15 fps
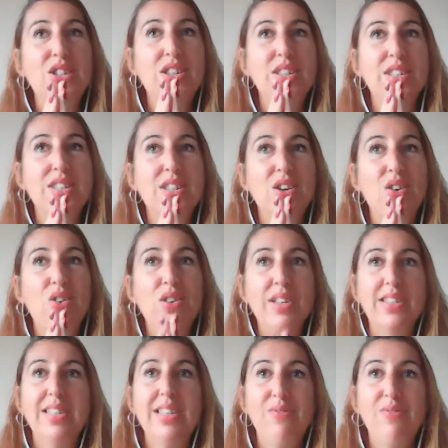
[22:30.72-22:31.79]
just
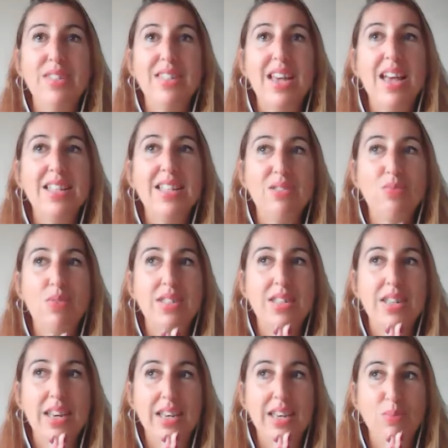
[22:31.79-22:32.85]
honestly, if this is
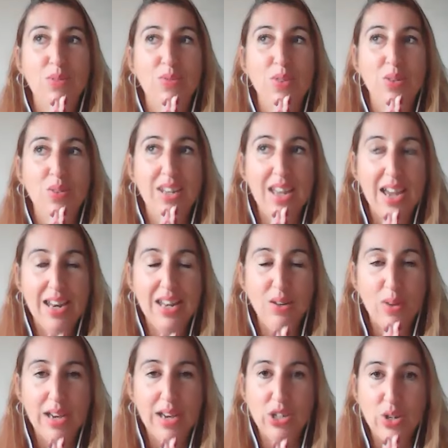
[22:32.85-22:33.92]
resonating with you in any
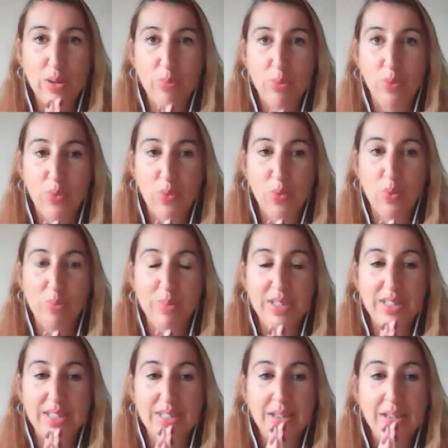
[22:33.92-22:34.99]
way, shape or form,
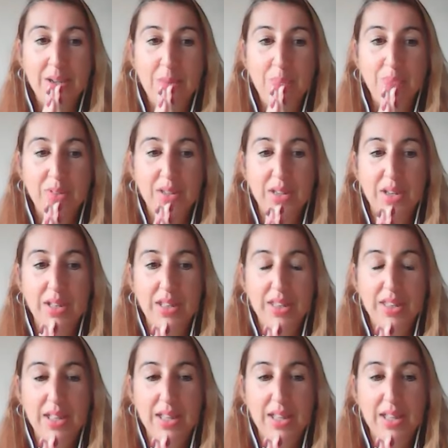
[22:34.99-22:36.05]
it's, you know,
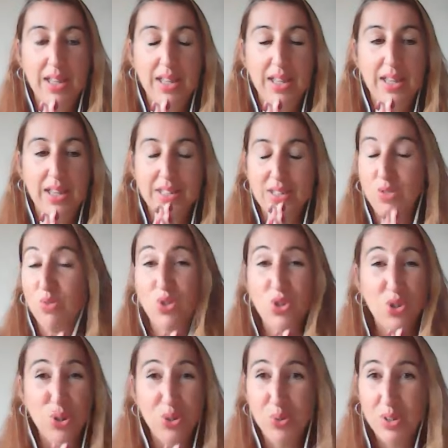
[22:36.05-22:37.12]
it's not
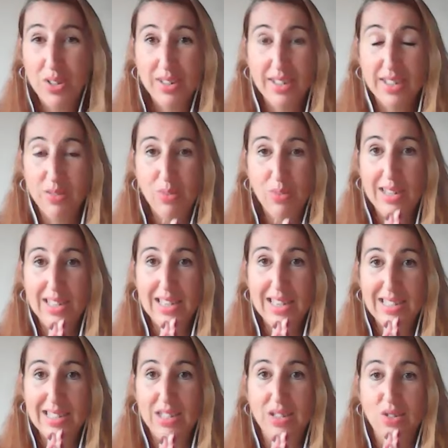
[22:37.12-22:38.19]
true. It really
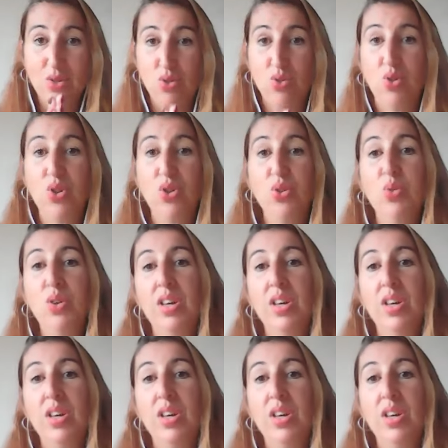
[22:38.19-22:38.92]
mm. isn't true.